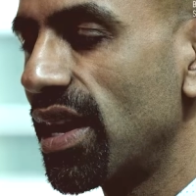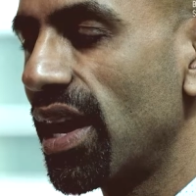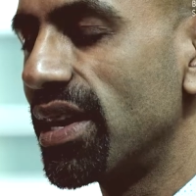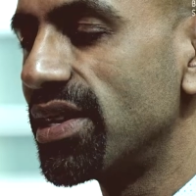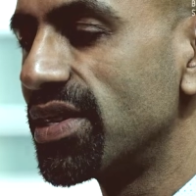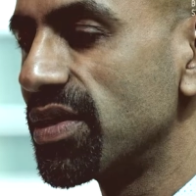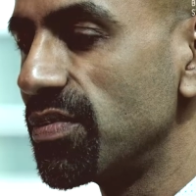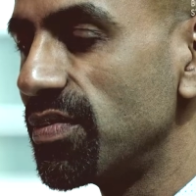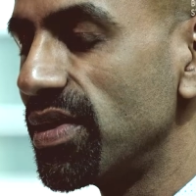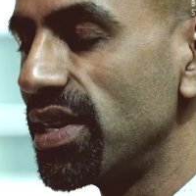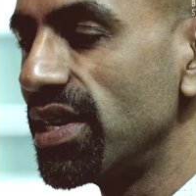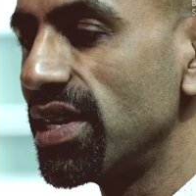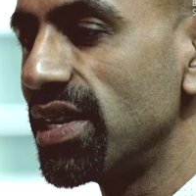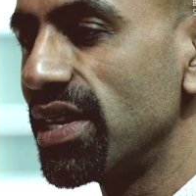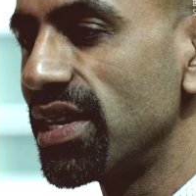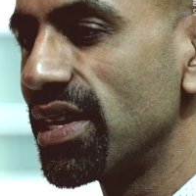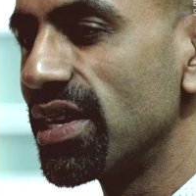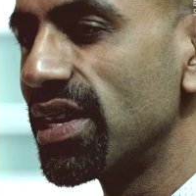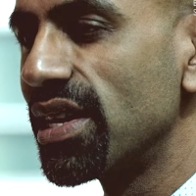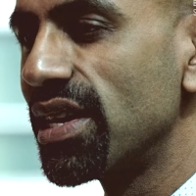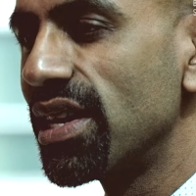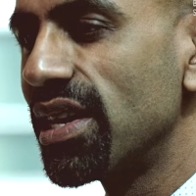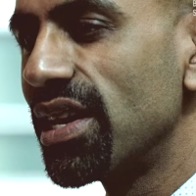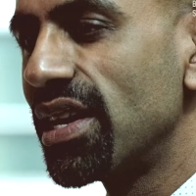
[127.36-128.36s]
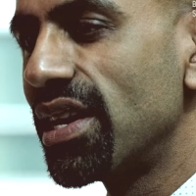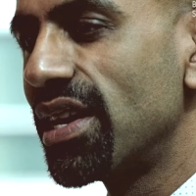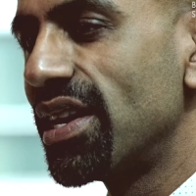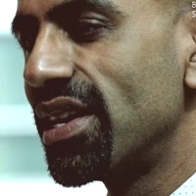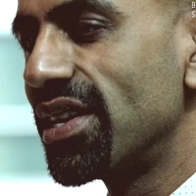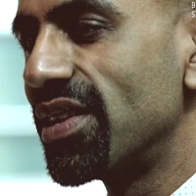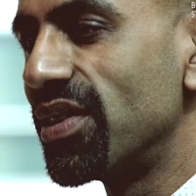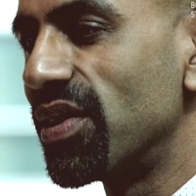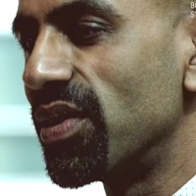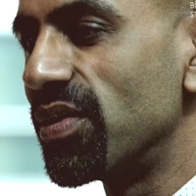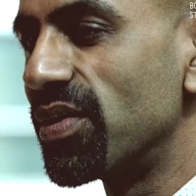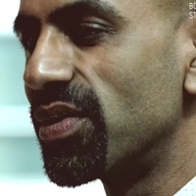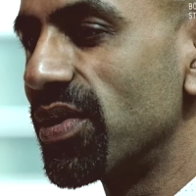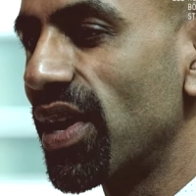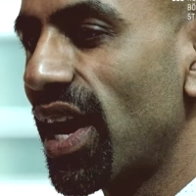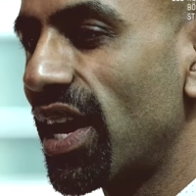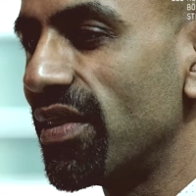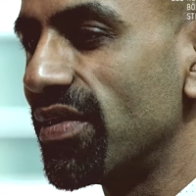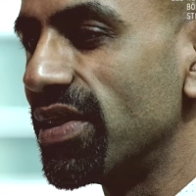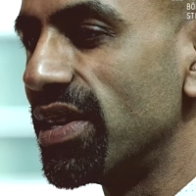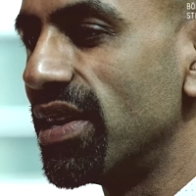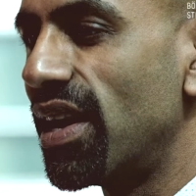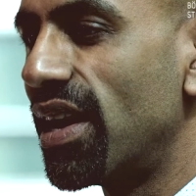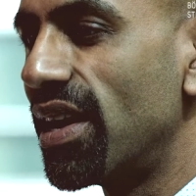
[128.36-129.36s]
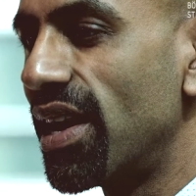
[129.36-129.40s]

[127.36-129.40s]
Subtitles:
And to me, to have